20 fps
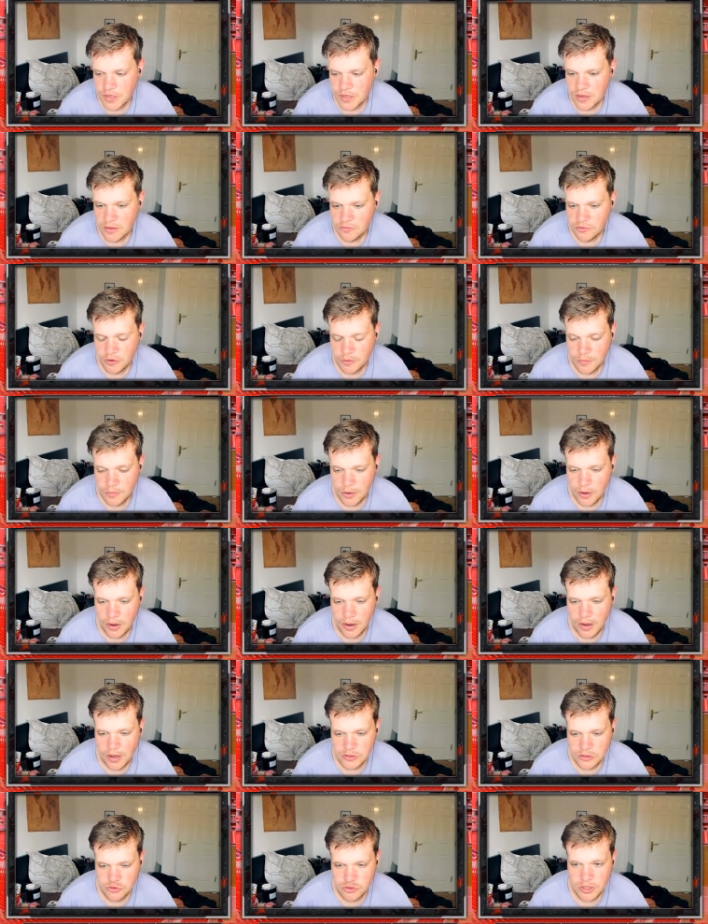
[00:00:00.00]
from
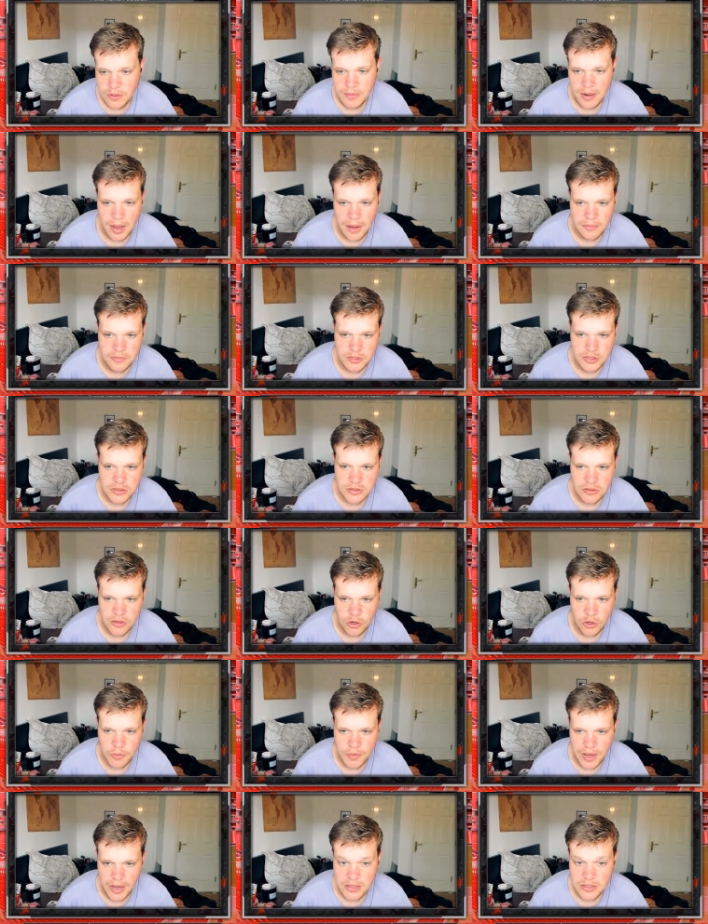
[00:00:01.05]
Streamlabs
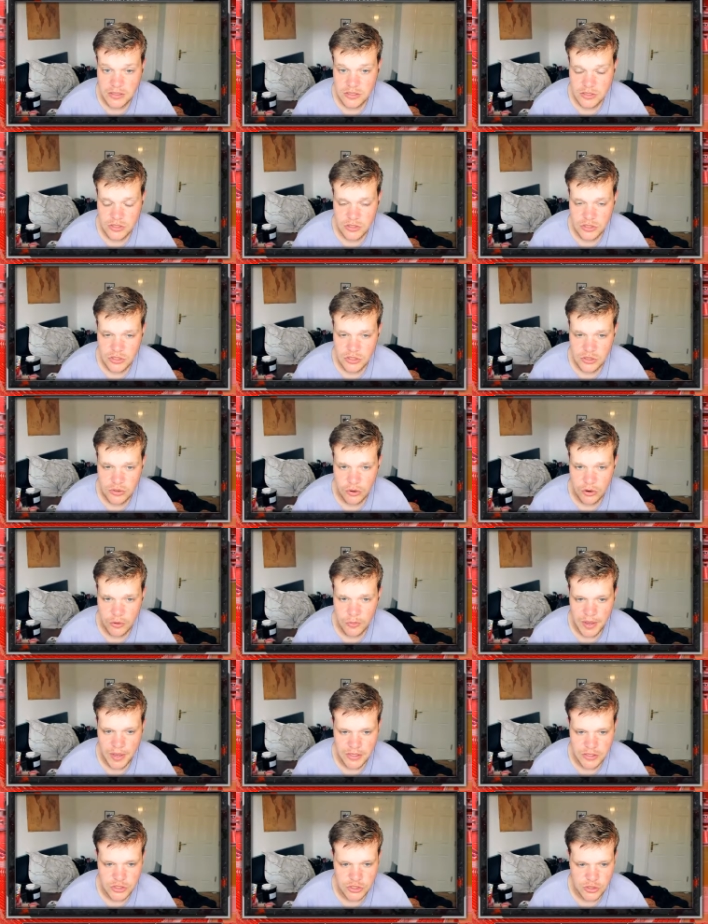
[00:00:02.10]
OBS to
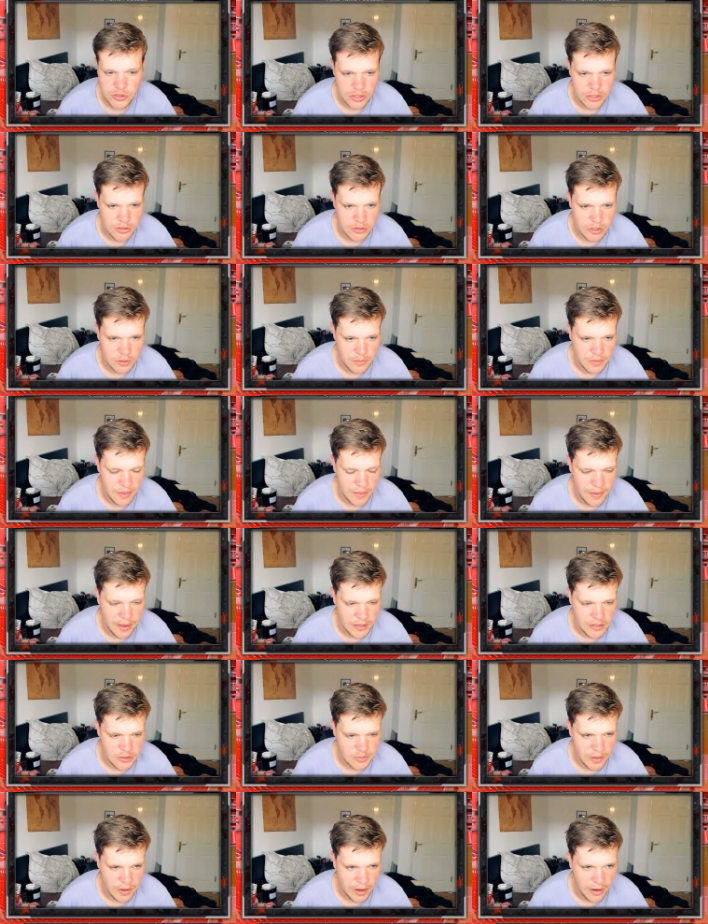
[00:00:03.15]
OBS Studios. Other than
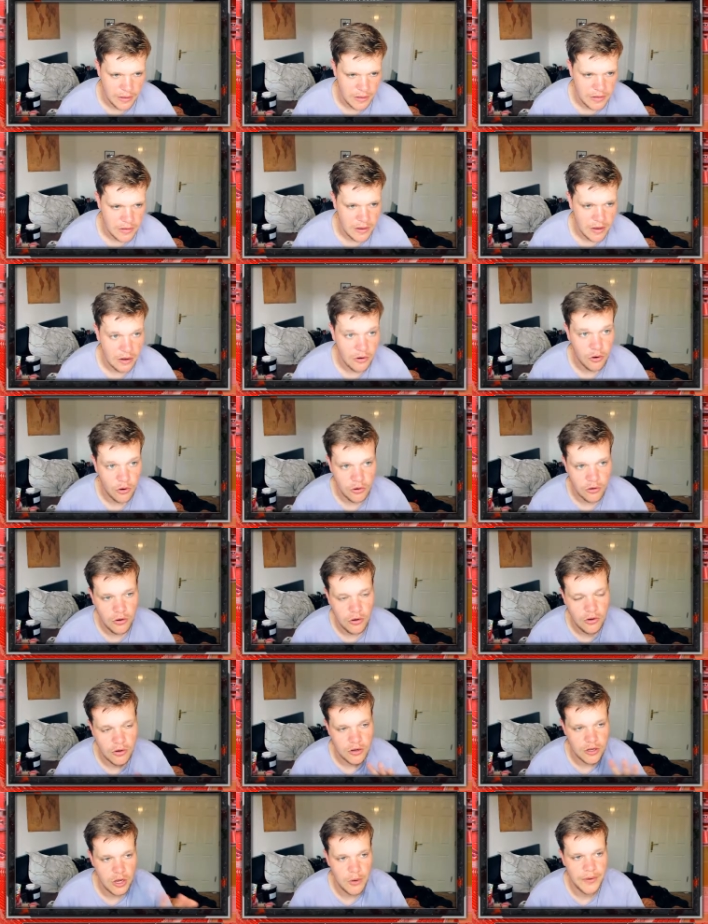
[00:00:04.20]
that's better. I've got a
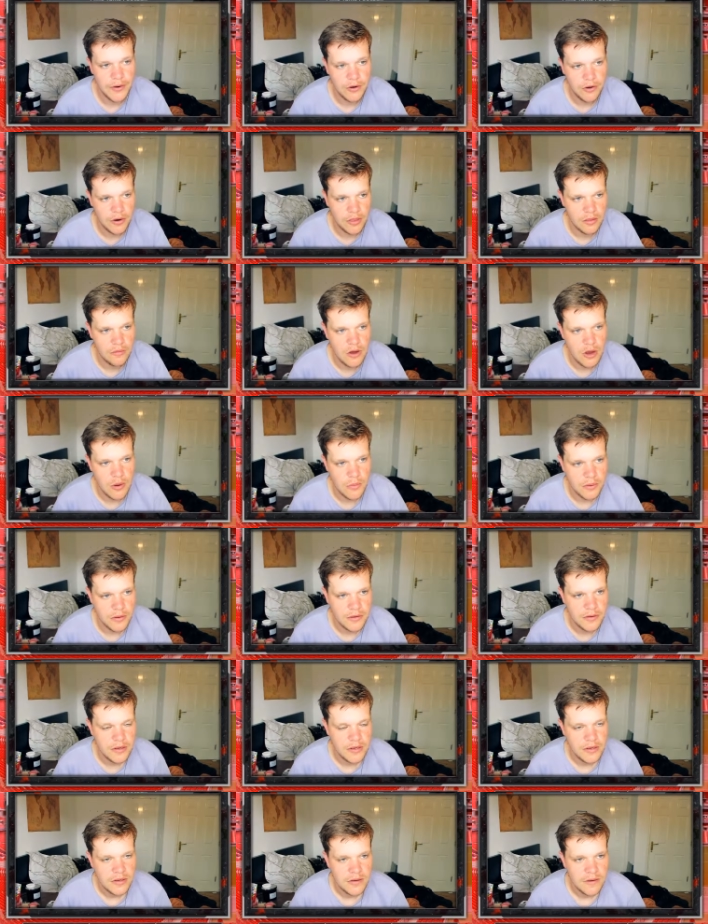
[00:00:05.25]
lot going on at the moment.
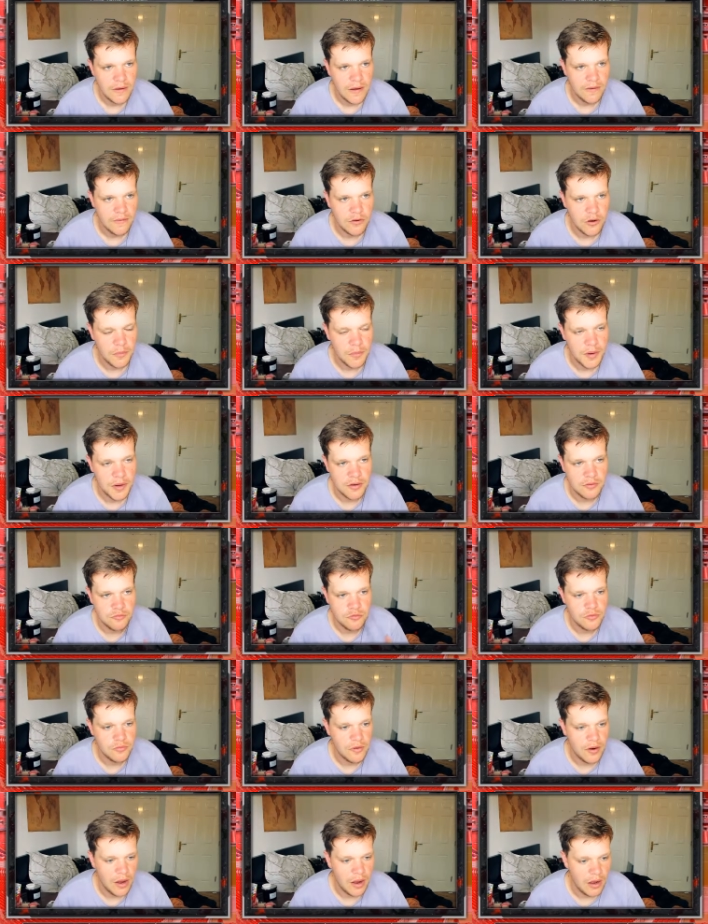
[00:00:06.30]
I've got my
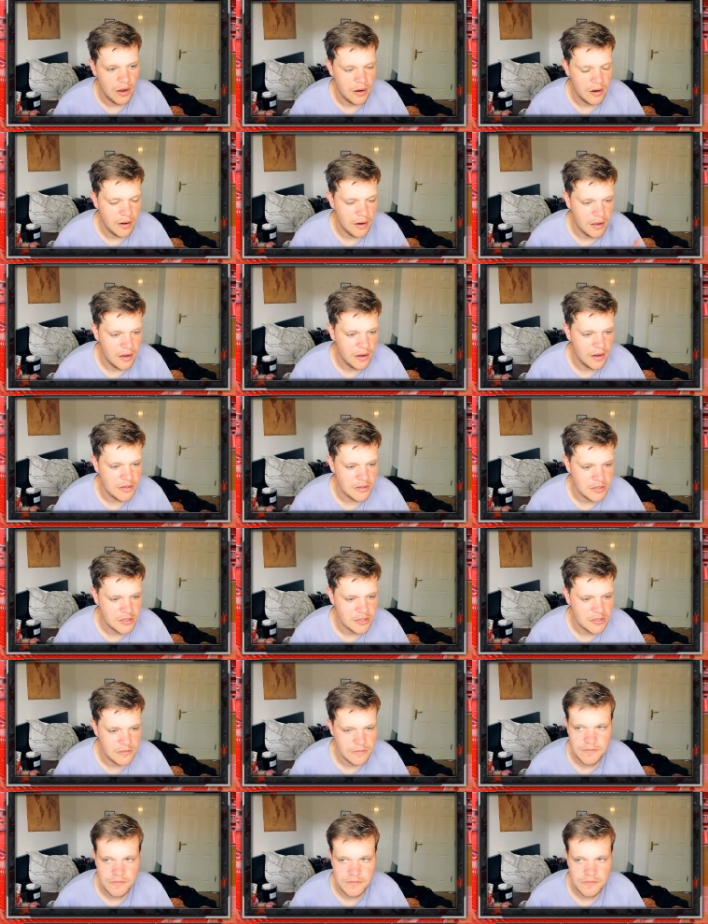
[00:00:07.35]
alerts,